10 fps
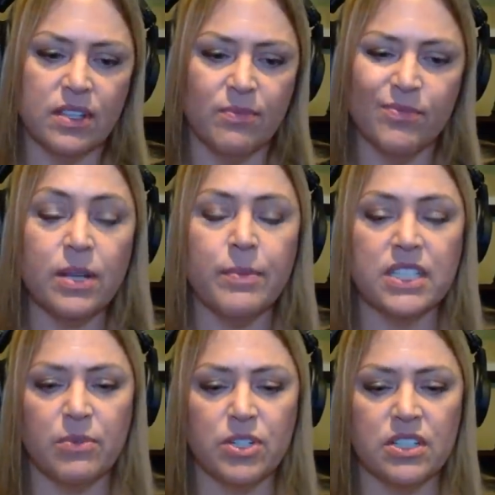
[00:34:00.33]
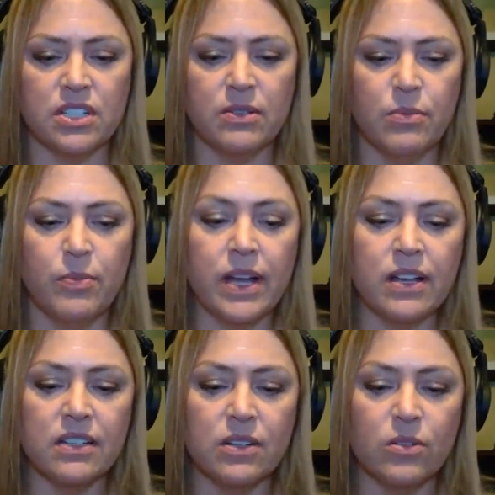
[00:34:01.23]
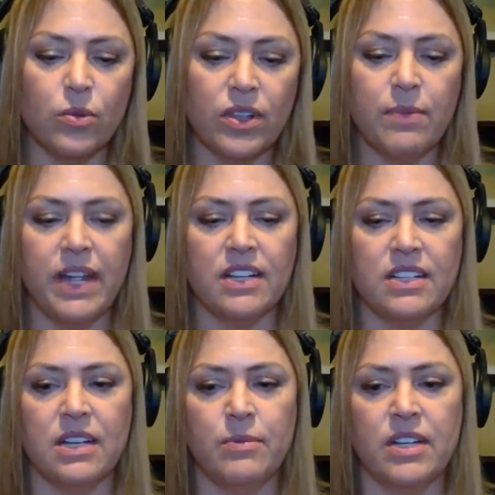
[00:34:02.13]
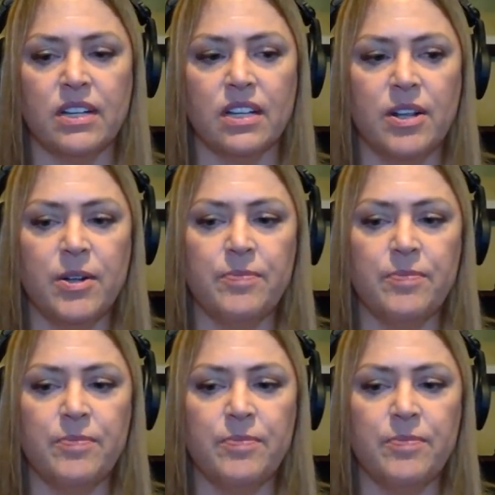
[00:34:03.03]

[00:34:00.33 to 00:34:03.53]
with some some exceptions, but with the pandemic